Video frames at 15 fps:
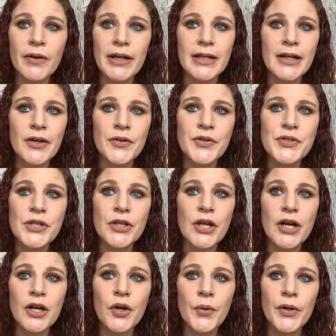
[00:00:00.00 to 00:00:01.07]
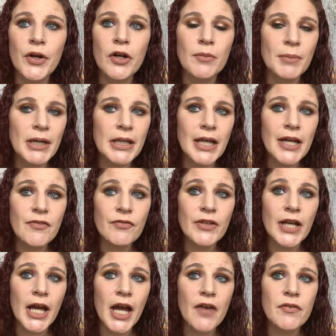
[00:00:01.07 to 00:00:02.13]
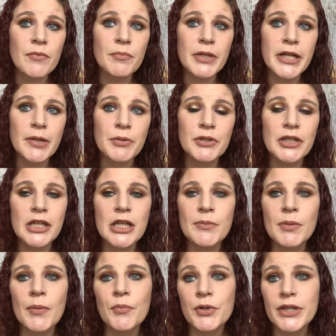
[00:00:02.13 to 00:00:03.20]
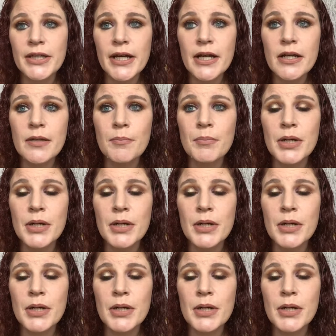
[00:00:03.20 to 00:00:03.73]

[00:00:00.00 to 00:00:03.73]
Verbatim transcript: Right now there's a lot going on in my life and I haven't been able to keep up with that,